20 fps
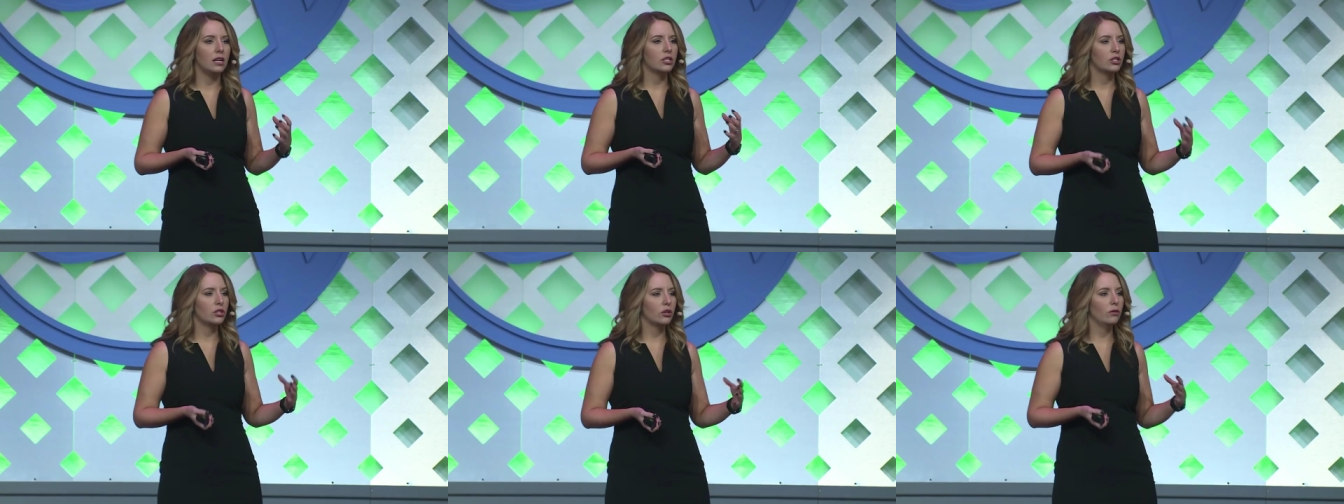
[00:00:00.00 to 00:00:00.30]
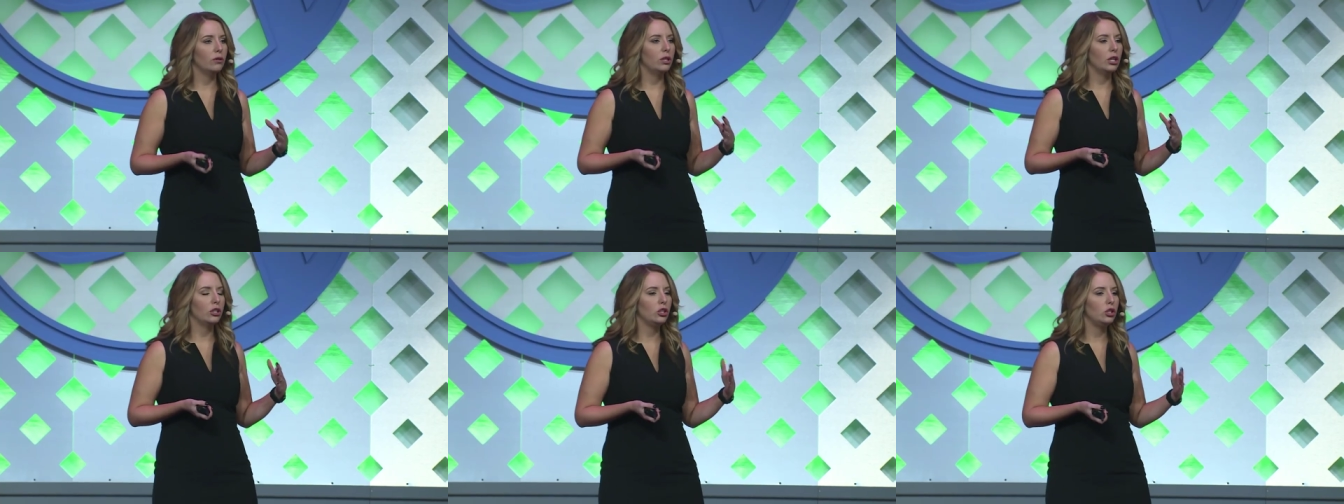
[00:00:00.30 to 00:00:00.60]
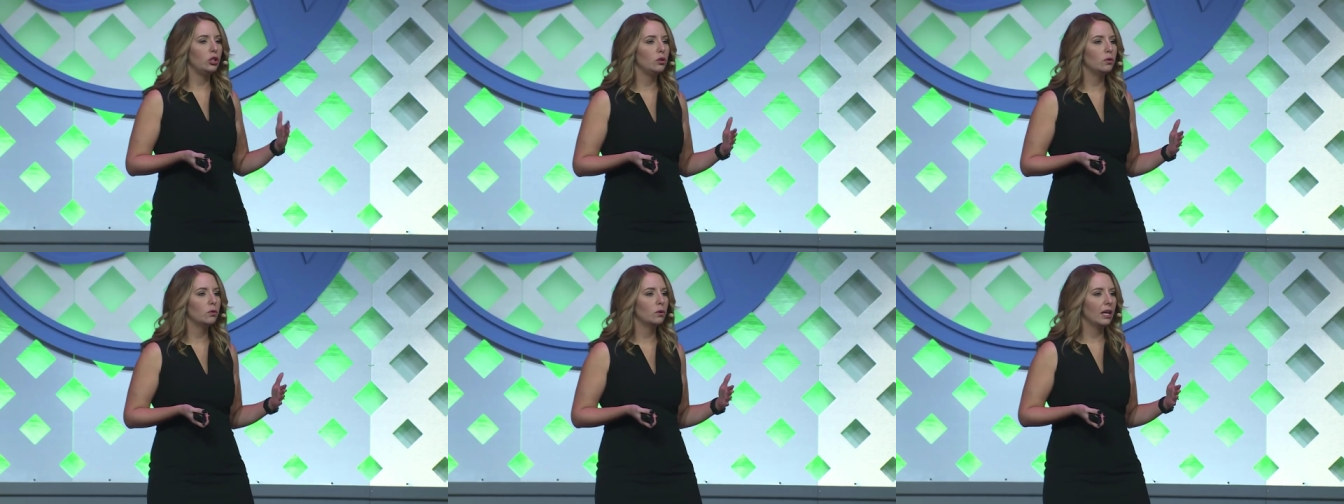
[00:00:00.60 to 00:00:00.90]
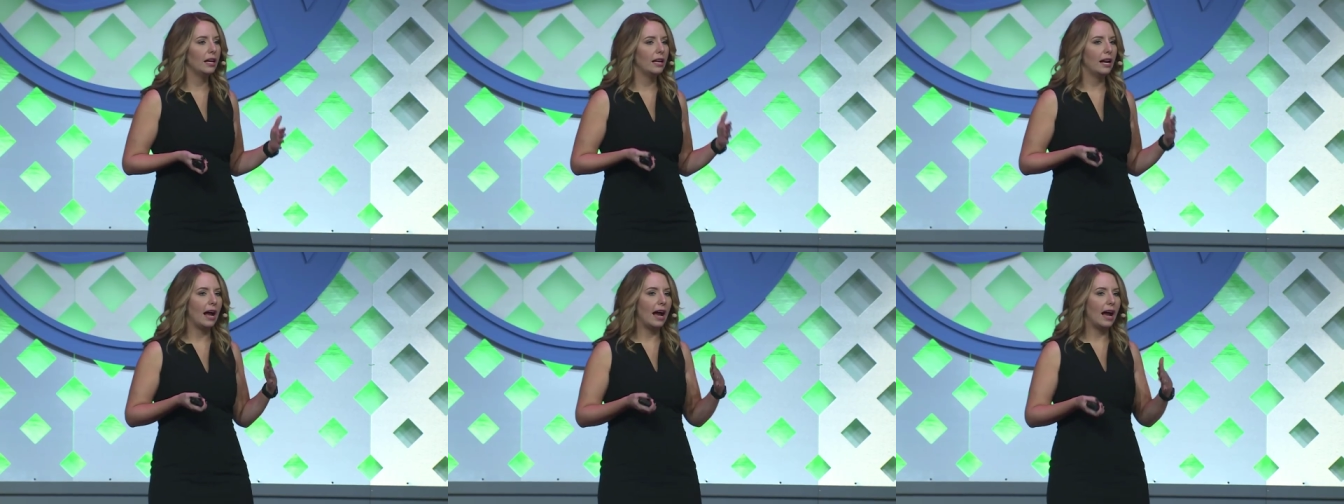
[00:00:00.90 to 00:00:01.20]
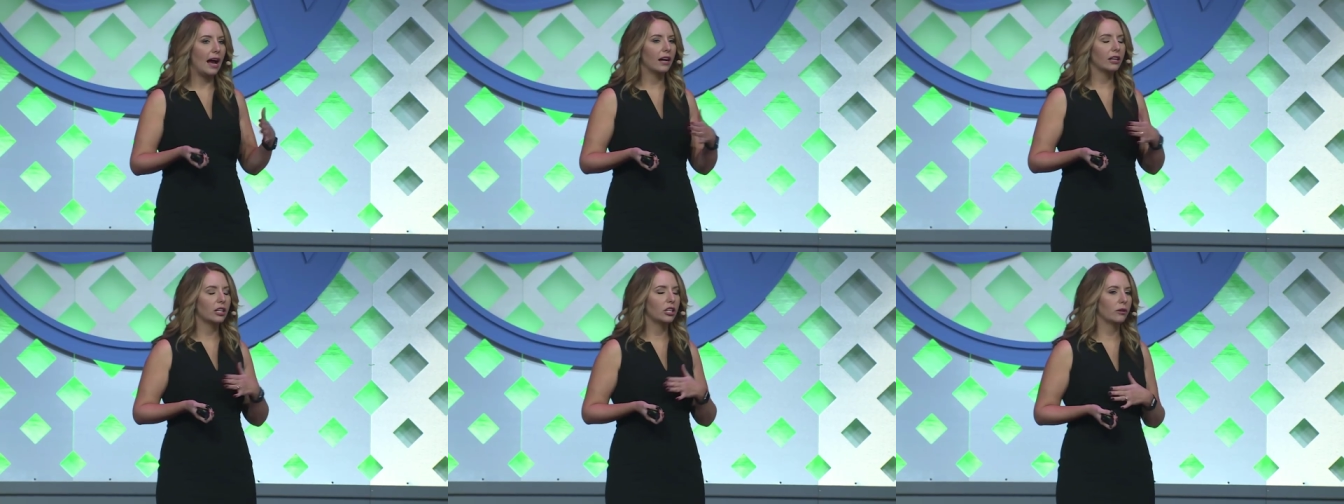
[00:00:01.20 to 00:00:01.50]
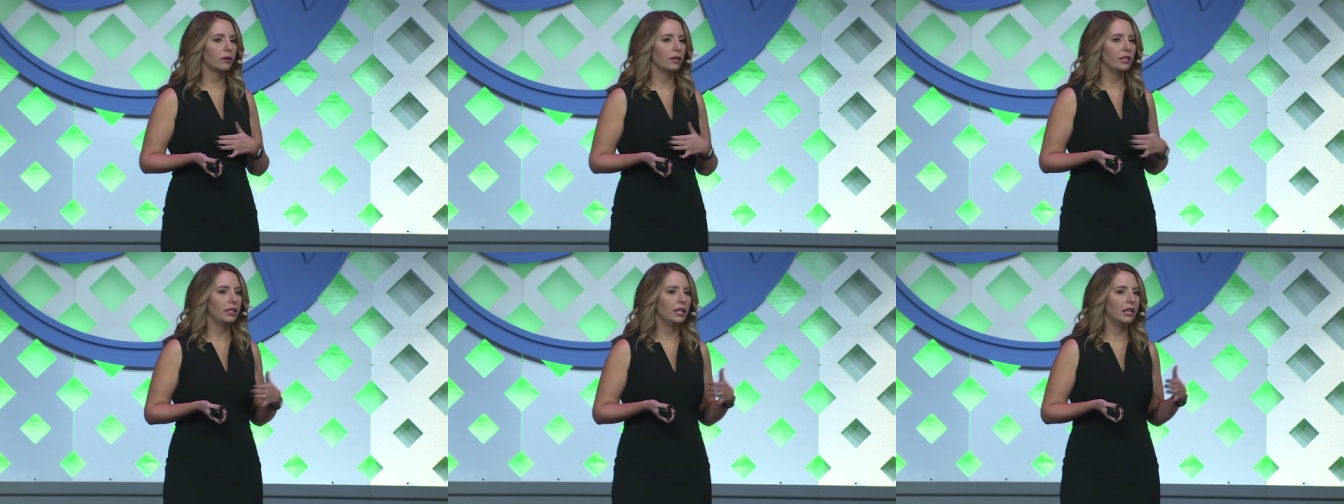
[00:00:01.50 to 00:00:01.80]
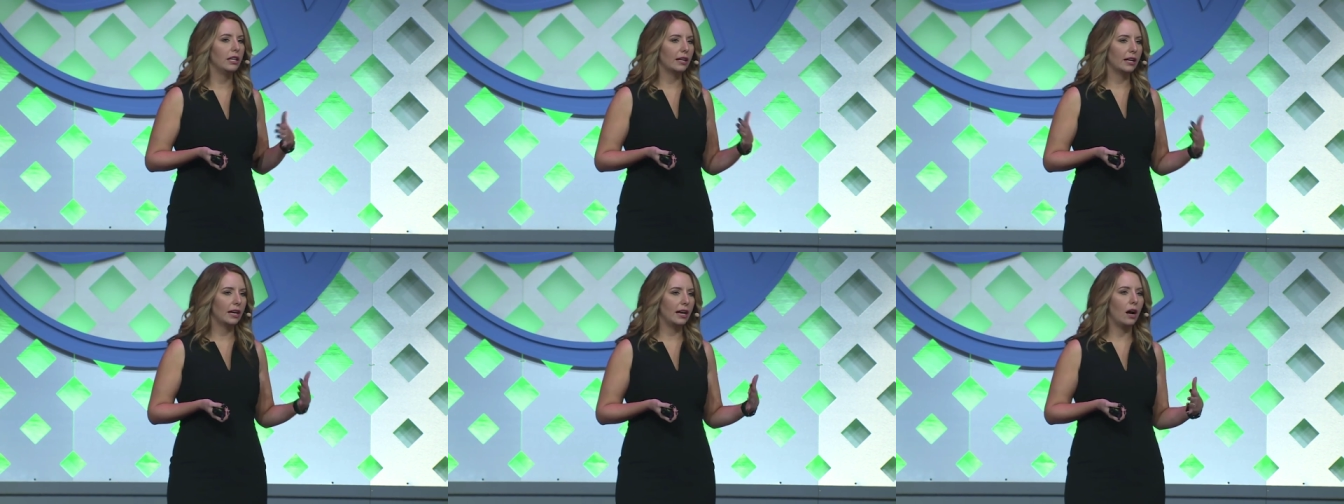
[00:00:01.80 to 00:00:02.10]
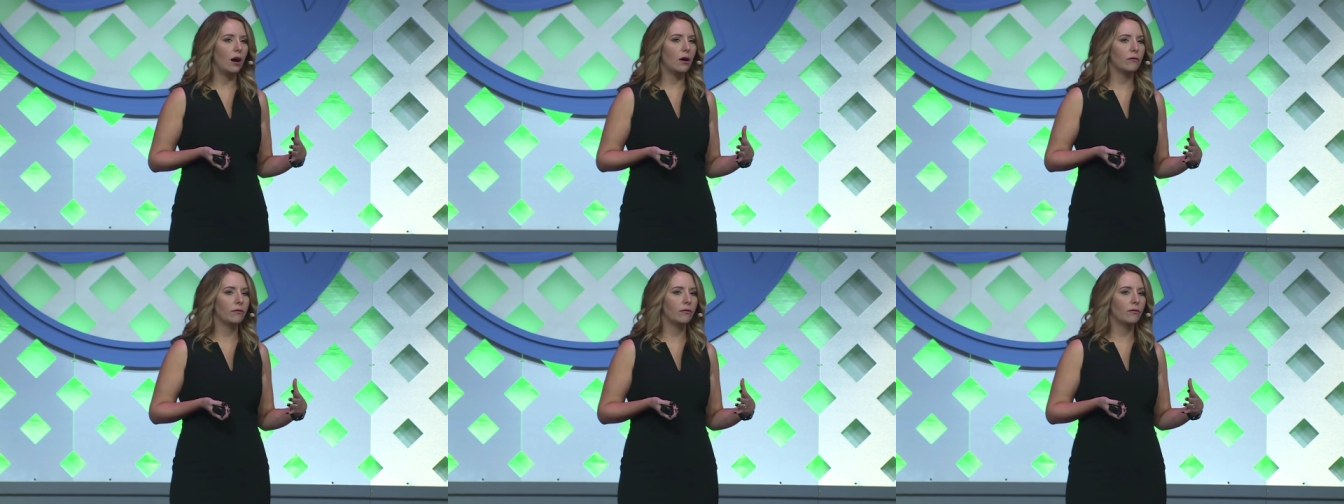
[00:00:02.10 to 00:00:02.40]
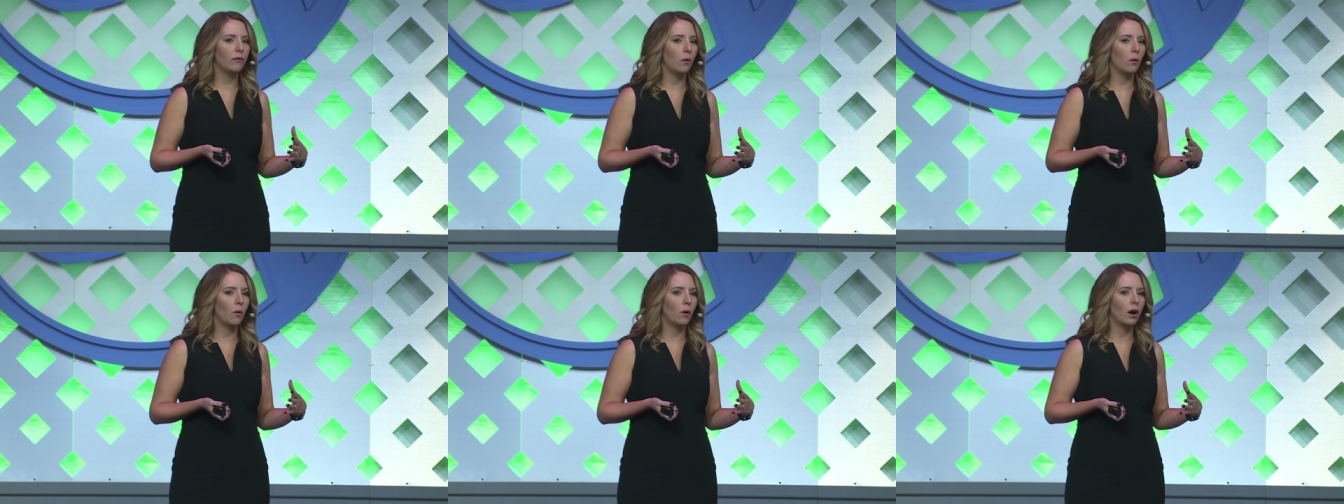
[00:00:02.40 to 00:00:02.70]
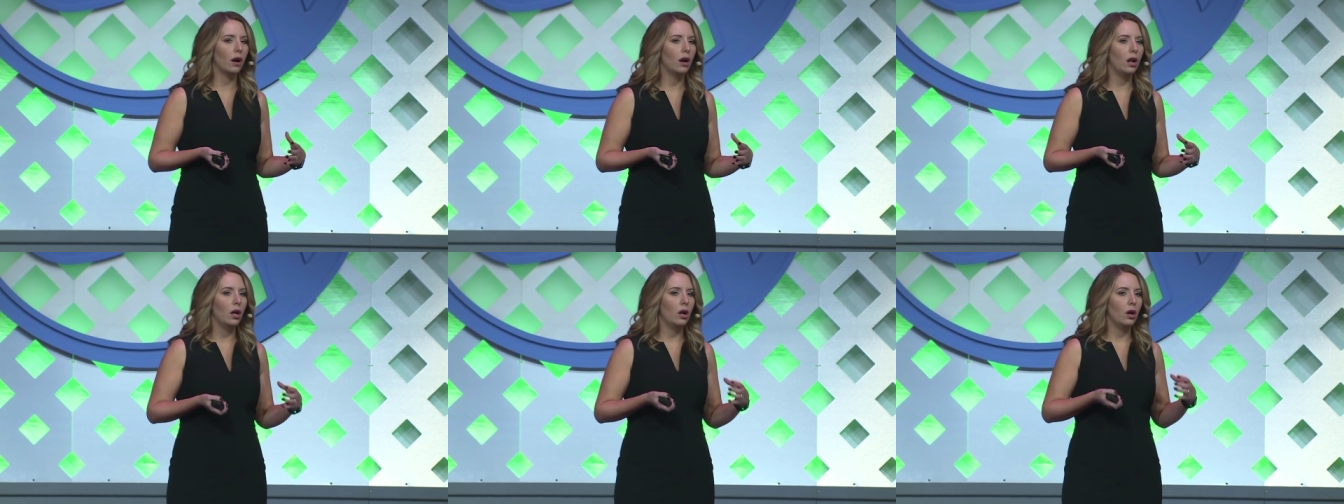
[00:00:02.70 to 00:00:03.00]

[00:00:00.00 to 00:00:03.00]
so that you can accurately account for